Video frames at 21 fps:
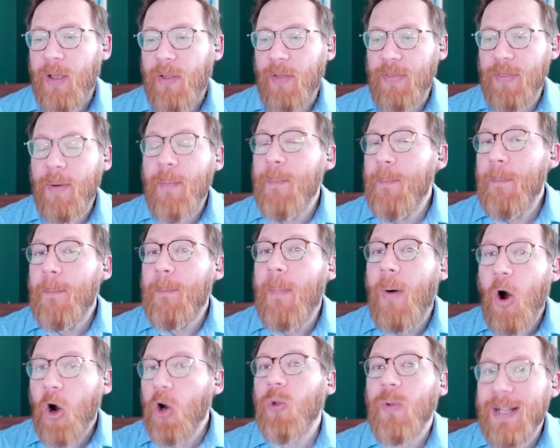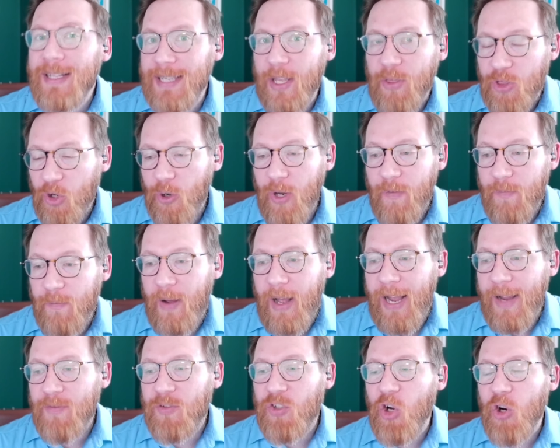The Marlins at
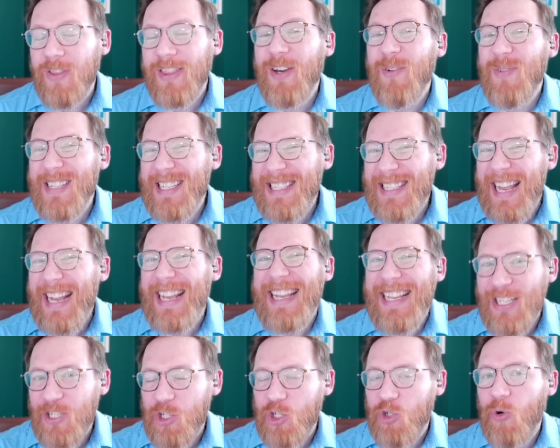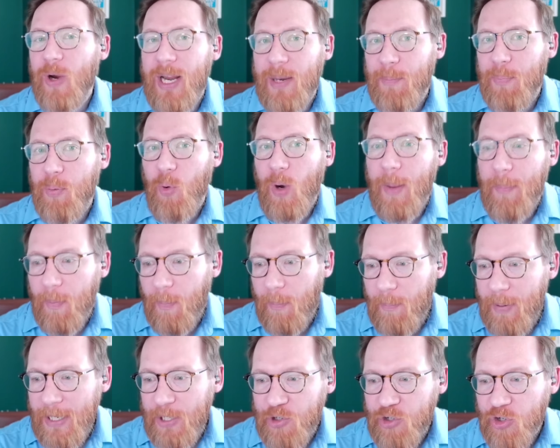35 took their second straight prep
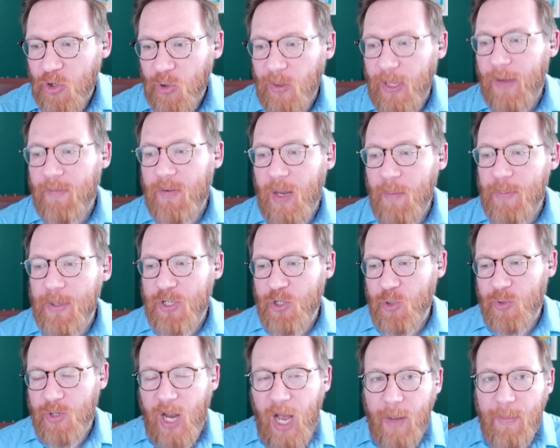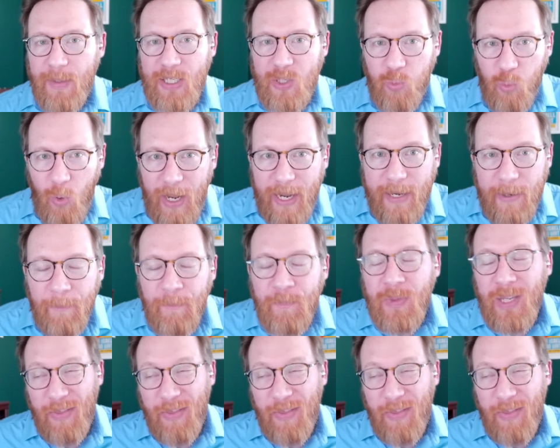pitcher, left-hand pitcher Thomas White.